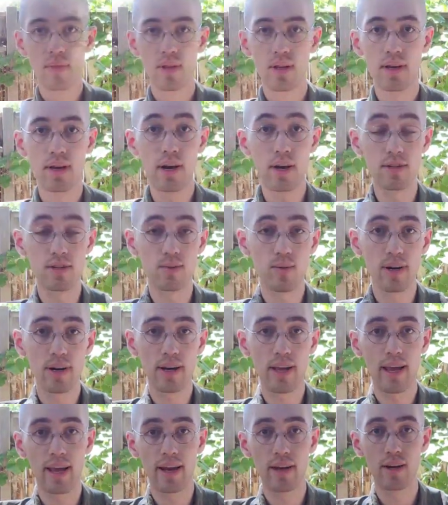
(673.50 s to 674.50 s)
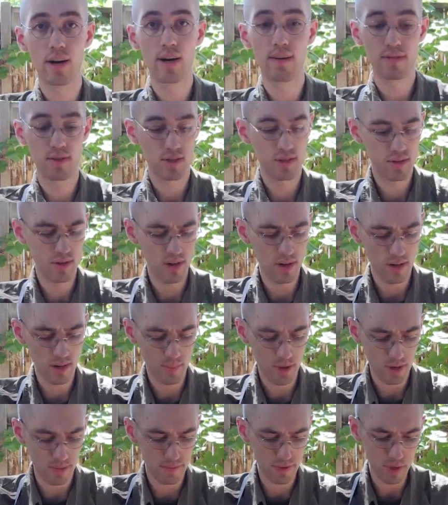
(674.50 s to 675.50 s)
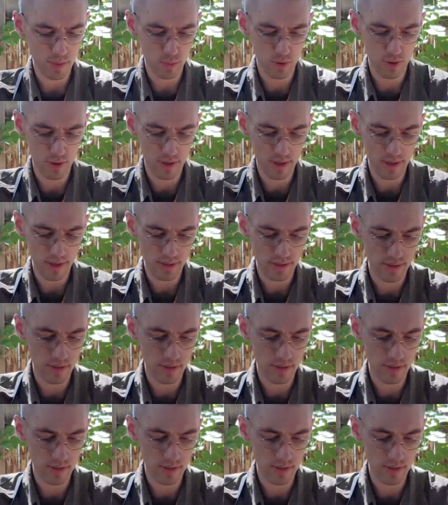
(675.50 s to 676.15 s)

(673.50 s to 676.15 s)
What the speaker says: Now I just wanted to end off just talking about a few more things.